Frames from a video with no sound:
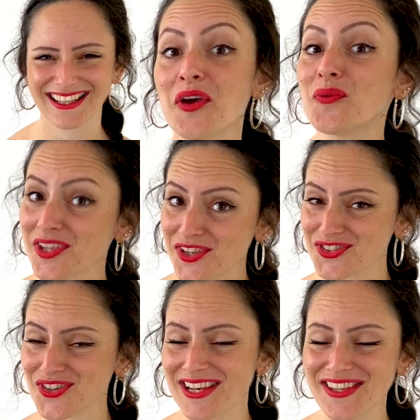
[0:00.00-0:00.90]
We
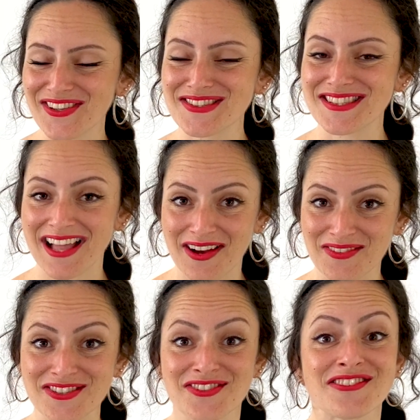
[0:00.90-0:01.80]
usually use
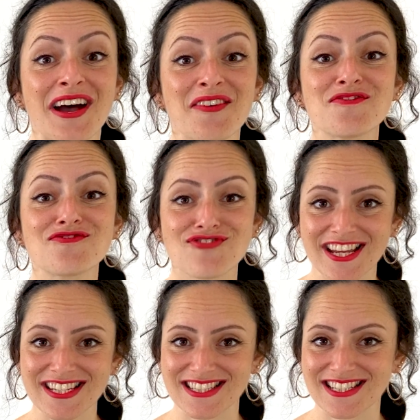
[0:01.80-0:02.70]
nouns or noun
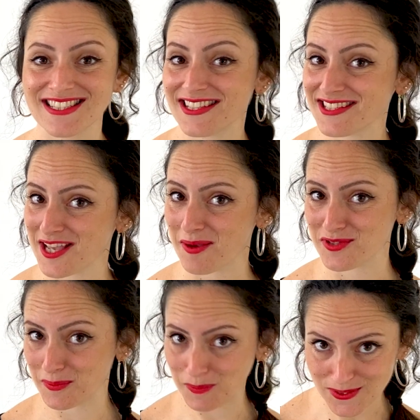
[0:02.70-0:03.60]
phrases in the
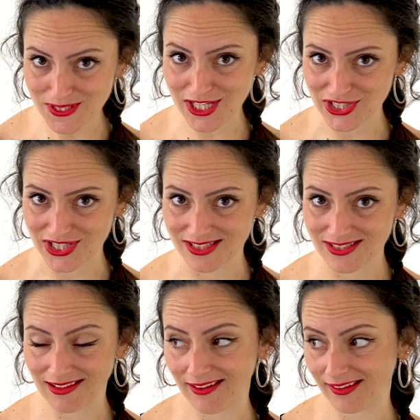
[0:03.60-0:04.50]
subject position,
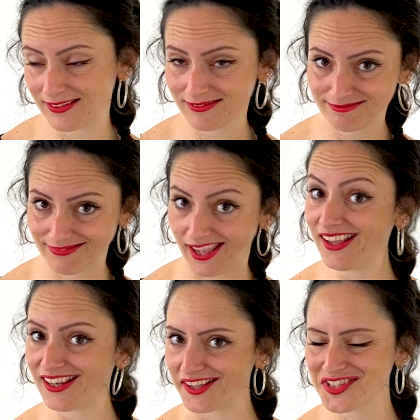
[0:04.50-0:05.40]
like
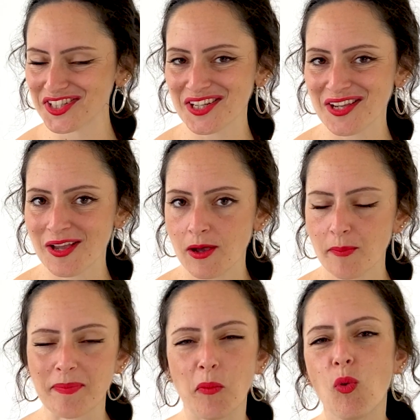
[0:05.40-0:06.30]
English.
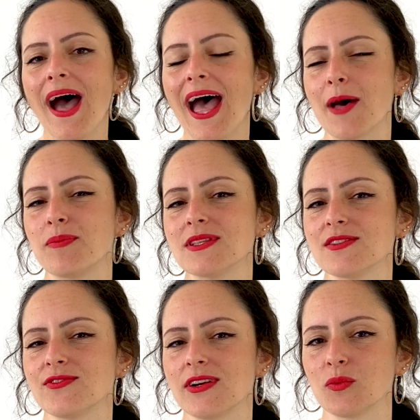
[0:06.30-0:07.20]
But what happens
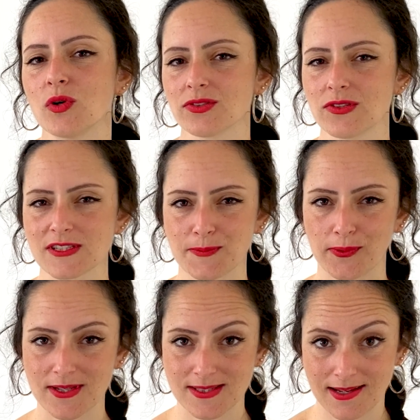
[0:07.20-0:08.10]
if I want to
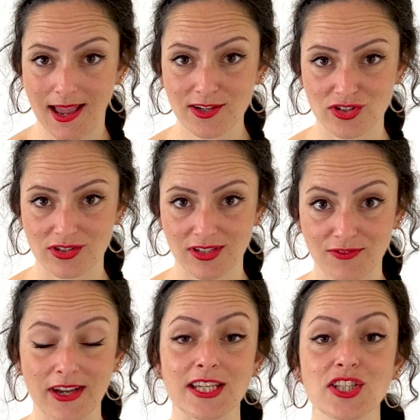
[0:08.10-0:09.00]
express an action,
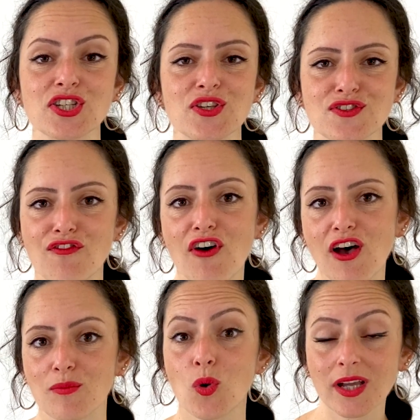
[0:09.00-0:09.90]
if I need to use a
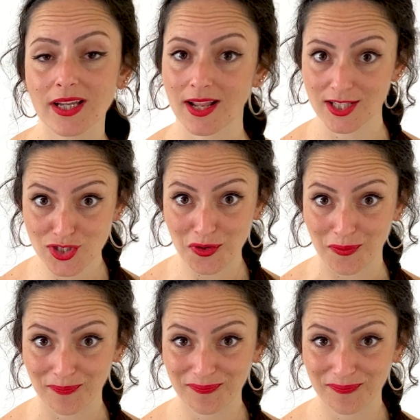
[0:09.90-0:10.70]
verb? What can I do?